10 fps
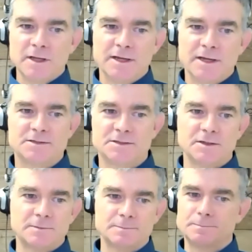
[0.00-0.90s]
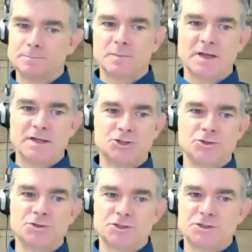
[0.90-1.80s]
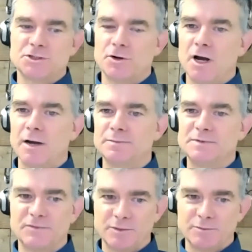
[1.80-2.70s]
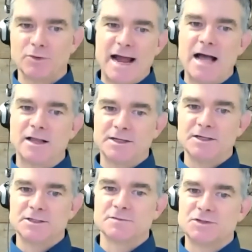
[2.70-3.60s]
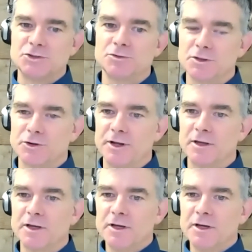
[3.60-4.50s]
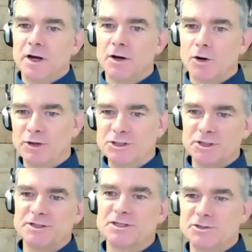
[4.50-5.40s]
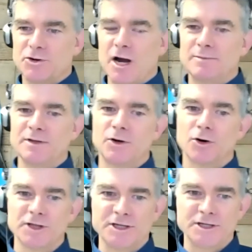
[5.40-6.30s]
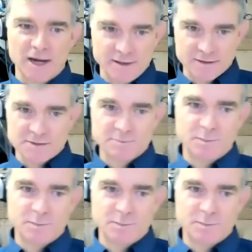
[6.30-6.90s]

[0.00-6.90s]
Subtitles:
It's used to describe different modalities of student learning, originally described in the early 90s